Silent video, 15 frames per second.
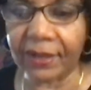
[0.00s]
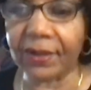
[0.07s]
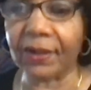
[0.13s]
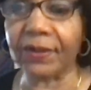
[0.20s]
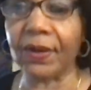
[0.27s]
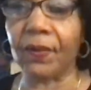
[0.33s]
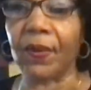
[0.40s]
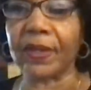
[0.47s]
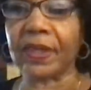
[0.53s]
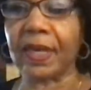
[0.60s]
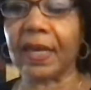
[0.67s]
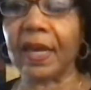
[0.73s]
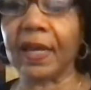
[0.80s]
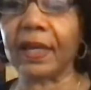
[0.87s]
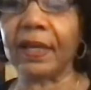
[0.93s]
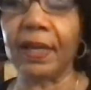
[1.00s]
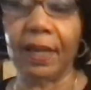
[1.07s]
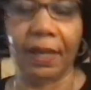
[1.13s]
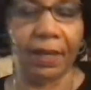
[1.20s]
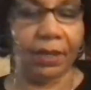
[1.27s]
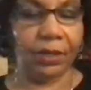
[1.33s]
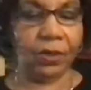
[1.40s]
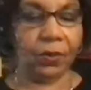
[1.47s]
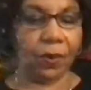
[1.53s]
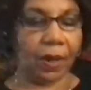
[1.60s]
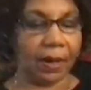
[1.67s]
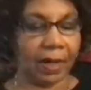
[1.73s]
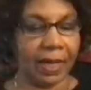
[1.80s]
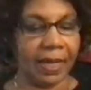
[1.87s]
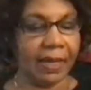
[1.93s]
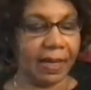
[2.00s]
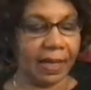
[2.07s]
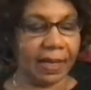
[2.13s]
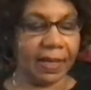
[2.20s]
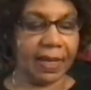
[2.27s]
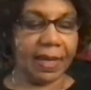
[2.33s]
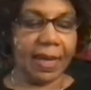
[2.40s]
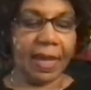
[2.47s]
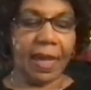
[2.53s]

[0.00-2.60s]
You don't know what the heck you are eating.